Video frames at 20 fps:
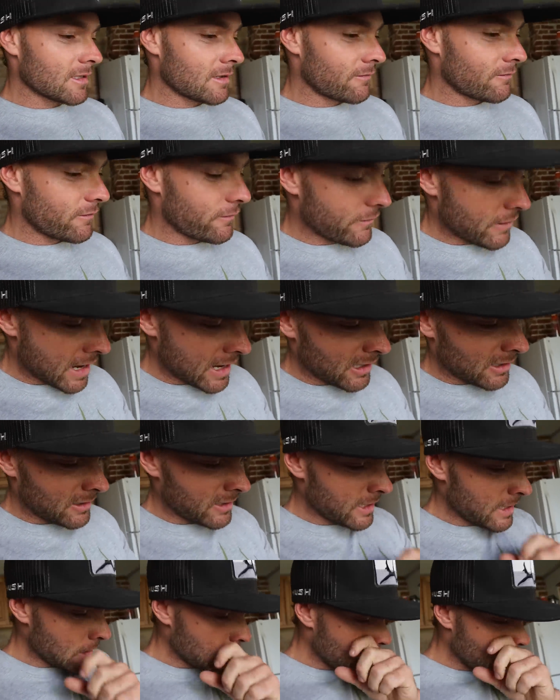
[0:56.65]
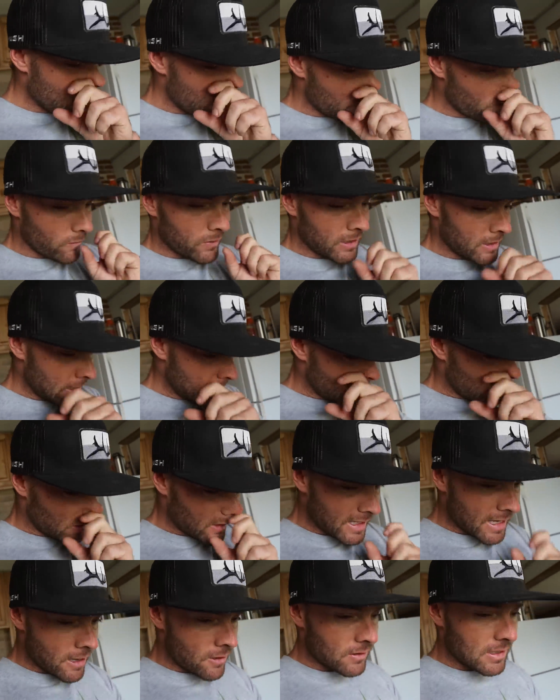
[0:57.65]
and finally we nailed
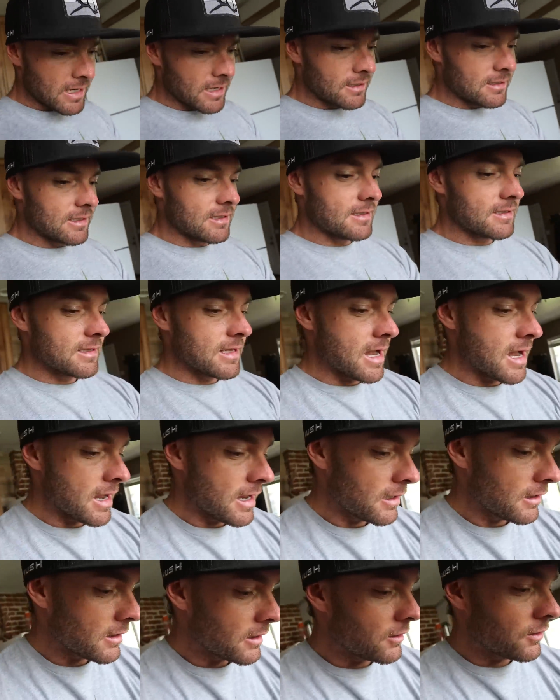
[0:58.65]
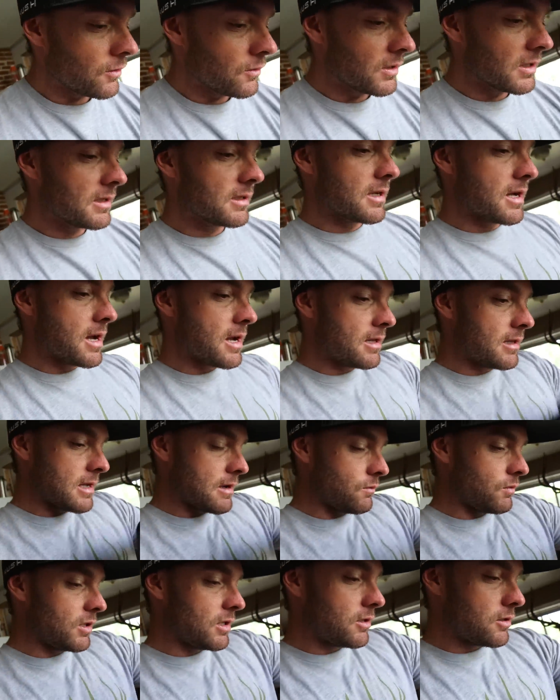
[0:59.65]
down a design, a new design
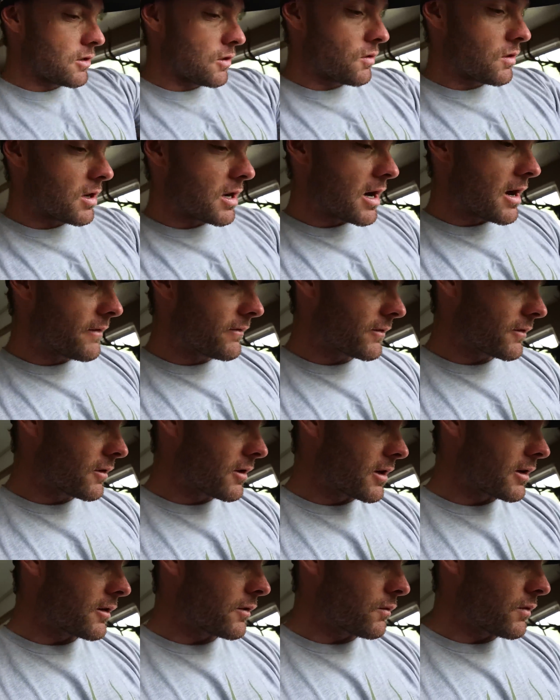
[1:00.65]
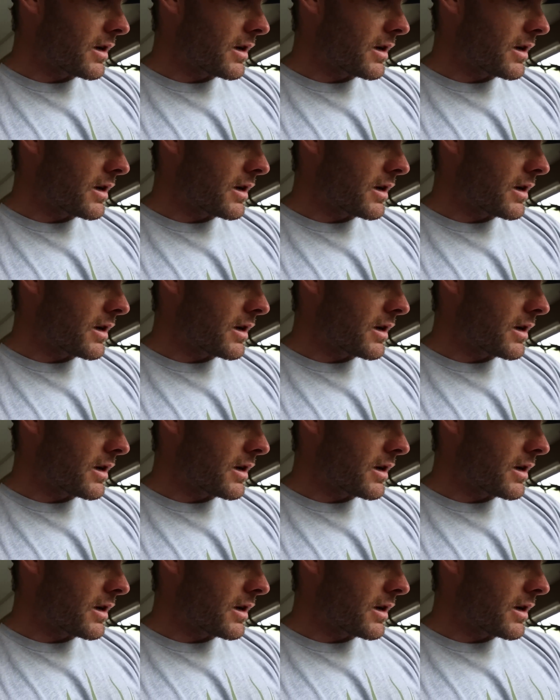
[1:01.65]
that we don't offer on our